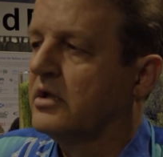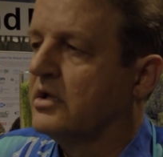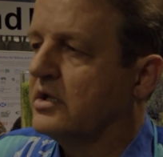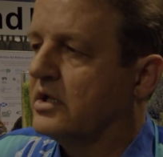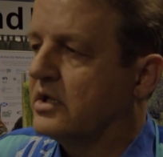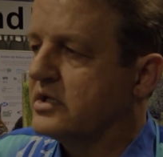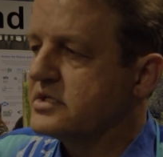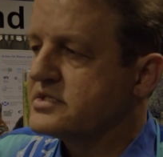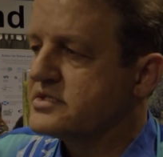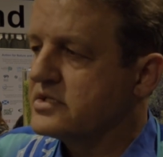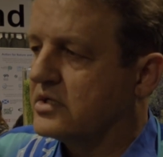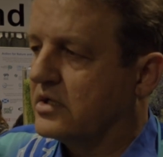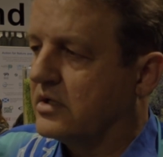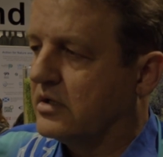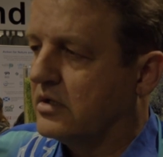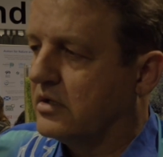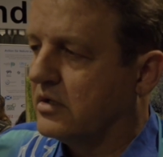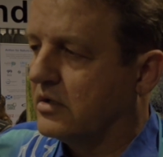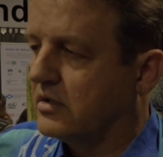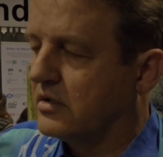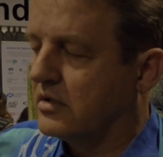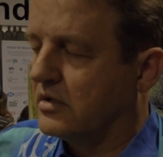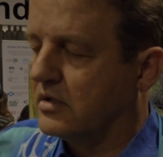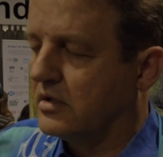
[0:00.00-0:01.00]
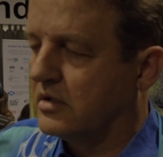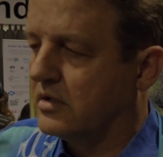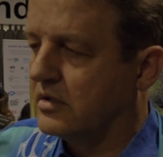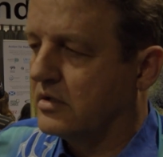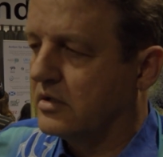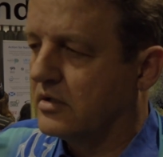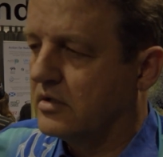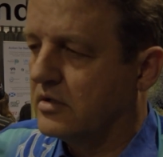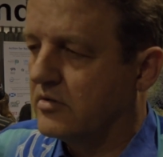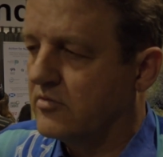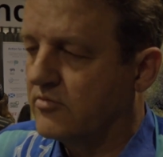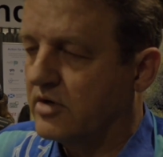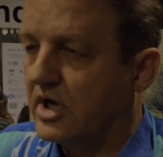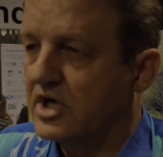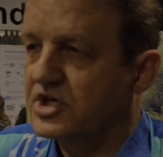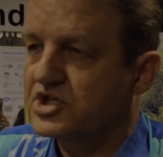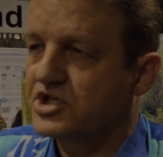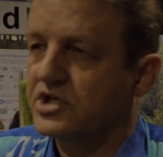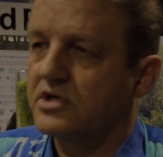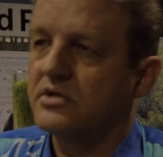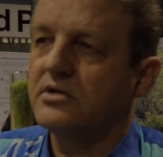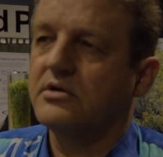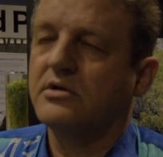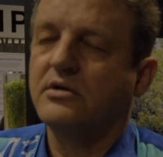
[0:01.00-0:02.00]
is in
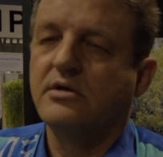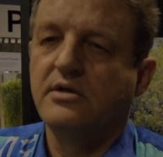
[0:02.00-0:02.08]
Russia,